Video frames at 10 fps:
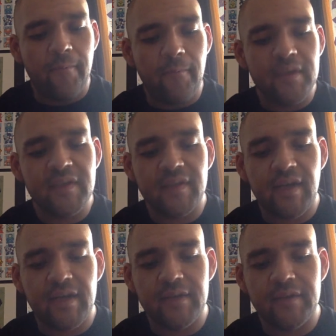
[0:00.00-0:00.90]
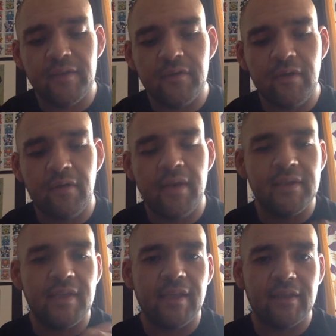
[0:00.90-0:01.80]
We decided to go ahead
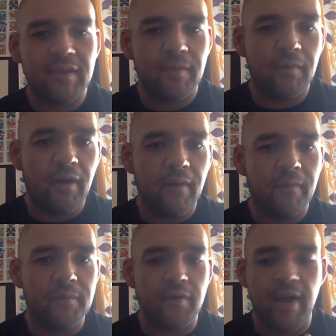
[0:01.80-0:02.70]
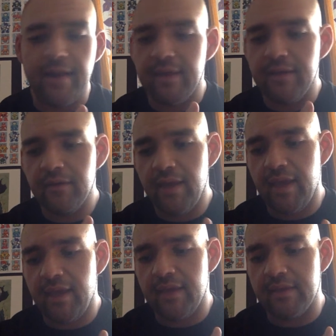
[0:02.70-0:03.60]
and take the summer off from tracking,
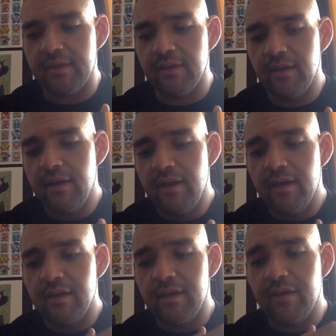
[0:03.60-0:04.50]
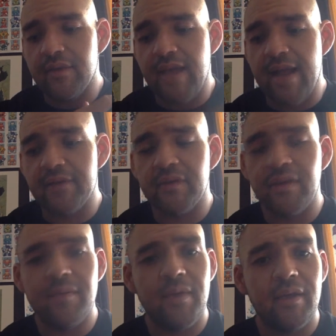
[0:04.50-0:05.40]
and it's
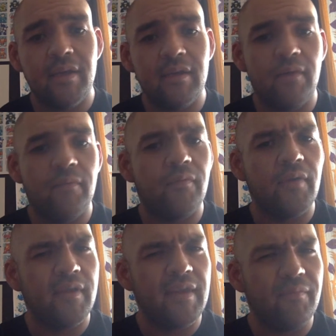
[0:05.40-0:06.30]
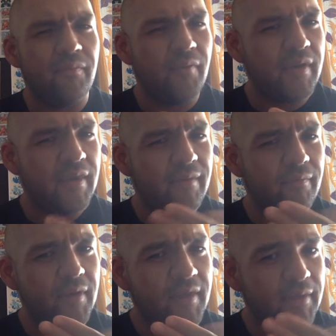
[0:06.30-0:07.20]
actually been a really, really,
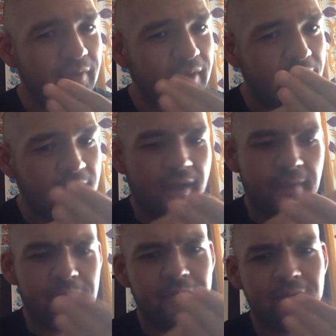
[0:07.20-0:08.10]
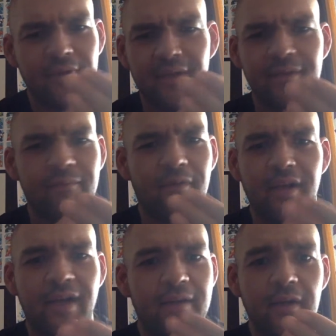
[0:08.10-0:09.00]
really, really, yeah,
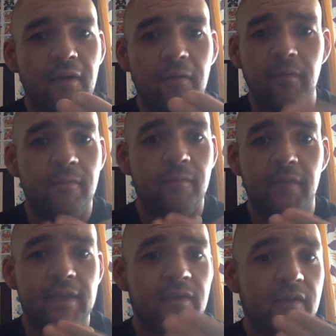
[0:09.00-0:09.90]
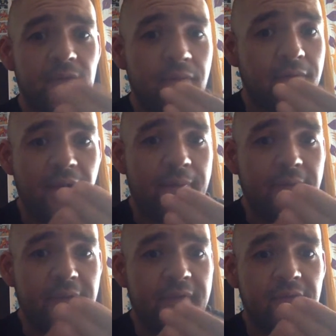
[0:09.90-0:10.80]
I don't know. It's just sort of
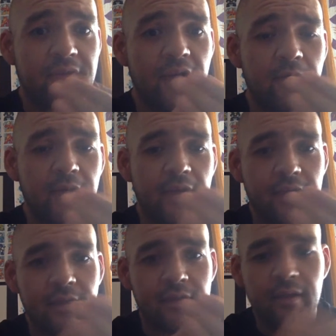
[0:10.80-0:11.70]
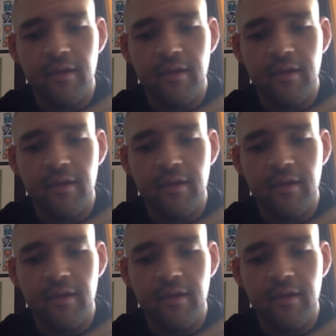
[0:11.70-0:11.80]
happening, so just go with it.